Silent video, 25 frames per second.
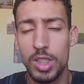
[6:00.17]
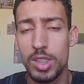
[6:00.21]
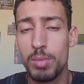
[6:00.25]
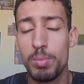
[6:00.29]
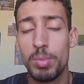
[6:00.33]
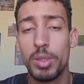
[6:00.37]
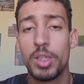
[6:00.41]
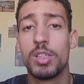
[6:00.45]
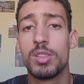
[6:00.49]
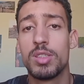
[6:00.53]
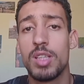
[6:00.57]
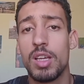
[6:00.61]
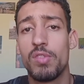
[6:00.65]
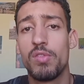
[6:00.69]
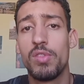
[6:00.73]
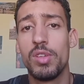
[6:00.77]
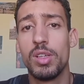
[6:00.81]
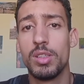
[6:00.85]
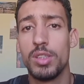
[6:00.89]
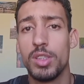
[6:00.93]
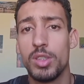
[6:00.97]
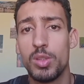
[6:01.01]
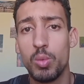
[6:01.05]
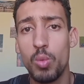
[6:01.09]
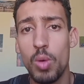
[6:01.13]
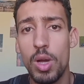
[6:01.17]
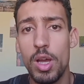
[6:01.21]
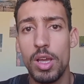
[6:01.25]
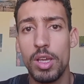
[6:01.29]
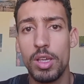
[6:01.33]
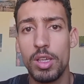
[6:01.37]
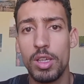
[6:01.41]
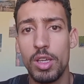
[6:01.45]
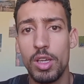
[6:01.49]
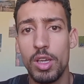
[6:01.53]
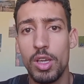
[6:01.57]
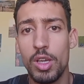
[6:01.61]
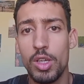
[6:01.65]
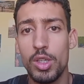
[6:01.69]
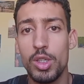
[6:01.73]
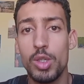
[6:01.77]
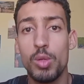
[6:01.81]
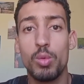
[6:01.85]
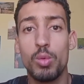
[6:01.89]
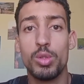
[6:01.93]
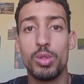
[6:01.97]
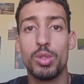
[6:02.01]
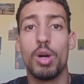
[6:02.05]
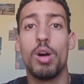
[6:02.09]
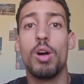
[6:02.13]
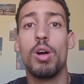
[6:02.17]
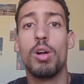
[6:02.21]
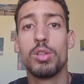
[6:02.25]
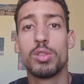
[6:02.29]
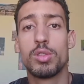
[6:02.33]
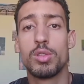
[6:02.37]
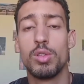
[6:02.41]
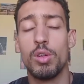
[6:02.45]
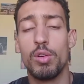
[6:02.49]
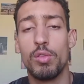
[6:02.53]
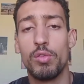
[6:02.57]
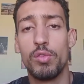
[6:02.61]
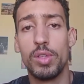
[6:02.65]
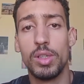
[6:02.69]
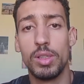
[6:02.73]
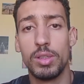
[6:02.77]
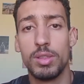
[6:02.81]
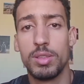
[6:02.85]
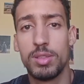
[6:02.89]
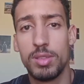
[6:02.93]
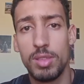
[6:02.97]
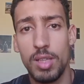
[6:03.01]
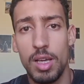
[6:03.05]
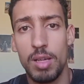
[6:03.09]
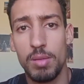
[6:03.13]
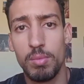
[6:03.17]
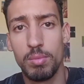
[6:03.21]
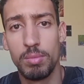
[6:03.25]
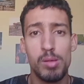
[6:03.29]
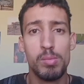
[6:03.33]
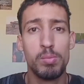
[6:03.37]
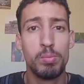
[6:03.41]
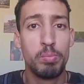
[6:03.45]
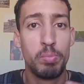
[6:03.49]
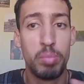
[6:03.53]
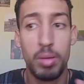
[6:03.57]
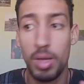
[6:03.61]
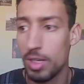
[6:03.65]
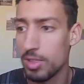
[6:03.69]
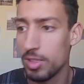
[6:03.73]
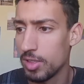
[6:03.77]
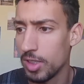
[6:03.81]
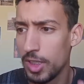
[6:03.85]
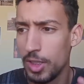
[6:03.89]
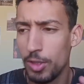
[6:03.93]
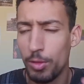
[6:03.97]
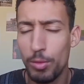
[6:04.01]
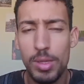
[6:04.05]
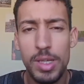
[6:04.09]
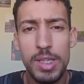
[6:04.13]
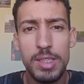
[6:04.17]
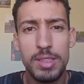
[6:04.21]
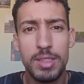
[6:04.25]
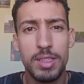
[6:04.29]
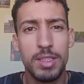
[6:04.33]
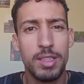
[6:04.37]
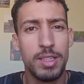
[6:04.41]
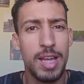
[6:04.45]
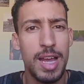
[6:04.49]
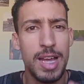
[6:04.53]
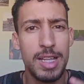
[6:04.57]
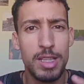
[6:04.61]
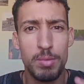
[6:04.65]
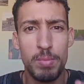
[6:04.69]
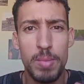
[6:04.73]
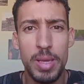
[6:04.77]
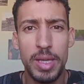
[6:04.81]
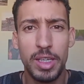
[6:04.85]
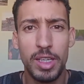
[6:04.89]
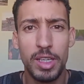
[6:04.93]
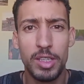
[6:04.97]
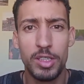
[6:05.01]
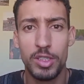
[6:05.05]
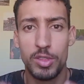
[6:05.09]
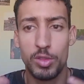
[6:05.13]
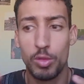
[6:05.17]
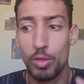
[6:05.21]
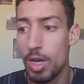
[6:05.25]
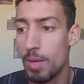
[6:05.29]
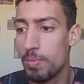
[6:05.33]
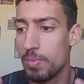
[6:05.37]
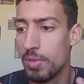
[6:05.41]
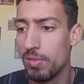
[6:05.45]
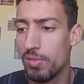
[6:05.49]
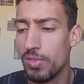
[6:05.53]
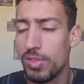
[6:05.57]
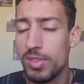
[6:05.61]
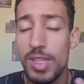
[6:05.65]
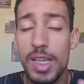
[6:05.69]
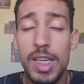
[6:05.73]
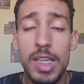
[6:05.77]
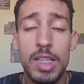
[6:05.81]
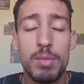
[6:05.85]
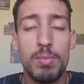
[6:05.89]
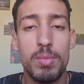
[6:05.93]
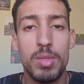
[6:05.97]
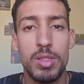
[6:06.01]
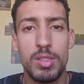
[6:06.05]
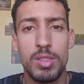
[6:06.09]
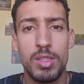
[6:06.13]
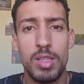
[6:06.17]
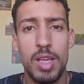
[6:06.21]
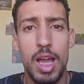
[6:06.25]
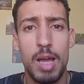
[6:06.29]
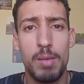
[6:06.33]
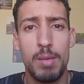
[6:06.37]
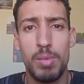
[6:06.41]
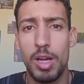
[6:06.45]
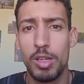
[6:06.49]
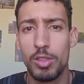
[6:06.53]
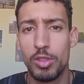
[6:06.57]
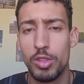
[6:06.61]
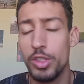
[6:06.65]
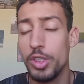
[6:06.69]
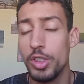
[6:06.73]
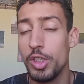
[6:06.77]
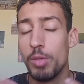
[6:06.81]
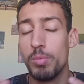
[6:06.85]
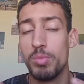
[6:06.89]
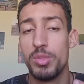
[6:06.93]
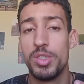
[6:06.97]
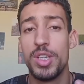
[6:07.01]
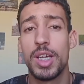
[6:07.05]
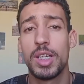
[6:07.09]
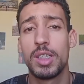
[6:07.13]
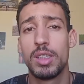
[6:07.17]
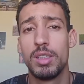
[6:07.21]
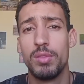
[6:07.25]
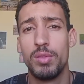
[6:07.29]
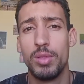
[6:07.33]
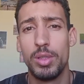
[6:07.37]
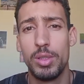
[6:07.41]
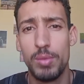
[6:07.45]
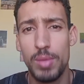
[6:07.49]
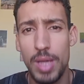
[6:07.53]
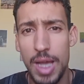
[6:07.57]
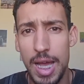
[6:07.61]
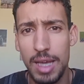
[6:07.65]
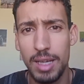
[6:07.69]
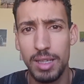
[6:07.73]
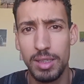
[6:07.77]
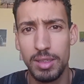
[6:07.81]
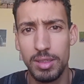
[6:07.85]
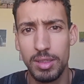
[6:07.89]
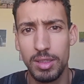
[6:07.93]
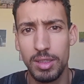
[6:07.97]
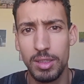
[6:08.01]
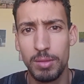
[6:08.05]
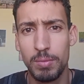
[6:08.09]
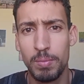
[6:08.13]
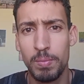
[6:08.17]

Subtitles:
because I feel this way, you would also feel the same. Plus, in reasoning and making descriptive statements about the objective reality,